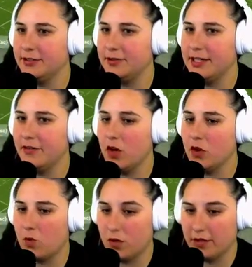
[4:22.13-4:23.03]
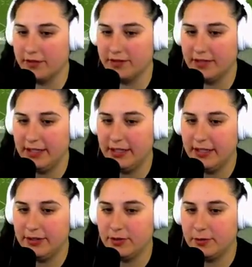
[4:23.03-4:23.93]
We have all the walls.
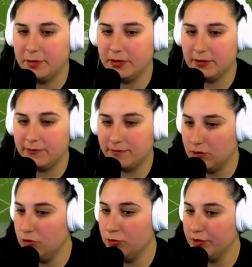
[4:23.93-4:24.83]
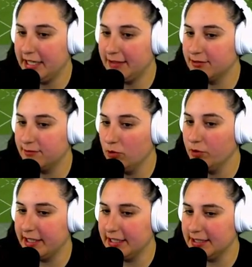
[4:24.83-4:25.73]
So I'm going to put the new greenhouse
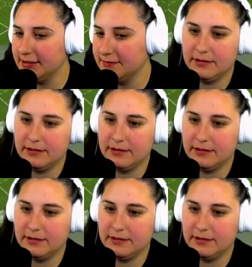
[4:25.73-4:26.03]
flooring in.